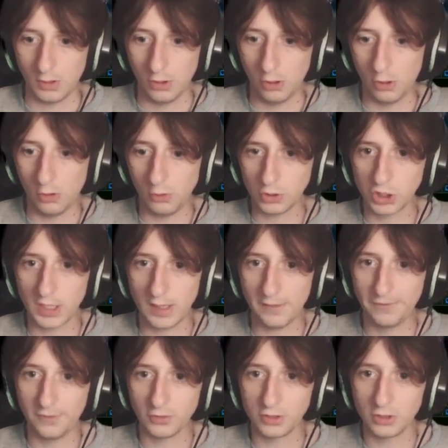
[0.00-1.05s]
Oh shit,
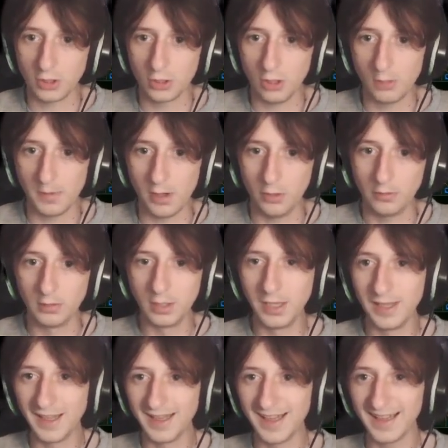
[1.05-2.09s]
I forgot to turn combat
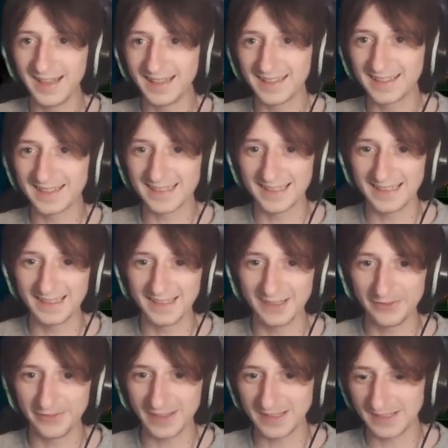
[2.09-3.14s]
on. See,
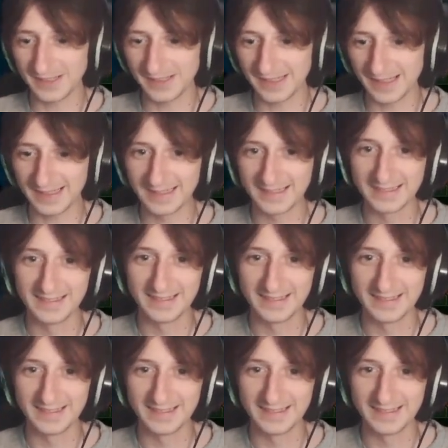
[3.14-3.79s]
don't forget to do that.